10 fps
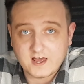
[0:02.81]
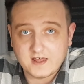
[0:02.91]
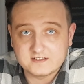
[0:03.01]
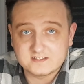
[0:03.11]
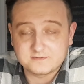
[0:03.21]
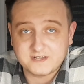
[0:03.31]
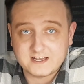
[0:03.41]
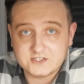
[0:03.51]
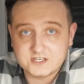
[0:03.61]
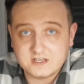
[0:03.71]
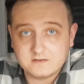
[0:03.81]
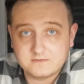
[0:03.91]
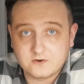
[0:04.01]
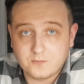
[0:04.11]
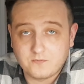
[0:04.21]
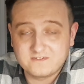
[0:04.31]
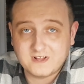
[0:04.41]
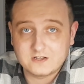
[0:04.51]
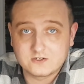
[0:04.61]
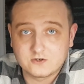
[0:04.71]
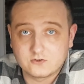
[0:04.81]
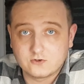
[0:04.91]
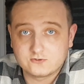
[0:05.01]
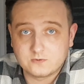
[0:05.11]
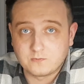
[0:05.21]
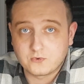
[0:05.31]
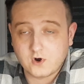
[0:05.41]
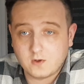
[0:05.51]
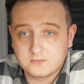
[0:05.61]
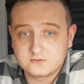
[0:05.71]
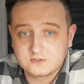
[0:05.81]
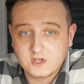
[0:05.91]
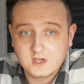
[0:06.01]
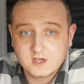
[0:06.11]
This is Fletch here from Falcon Custom Props.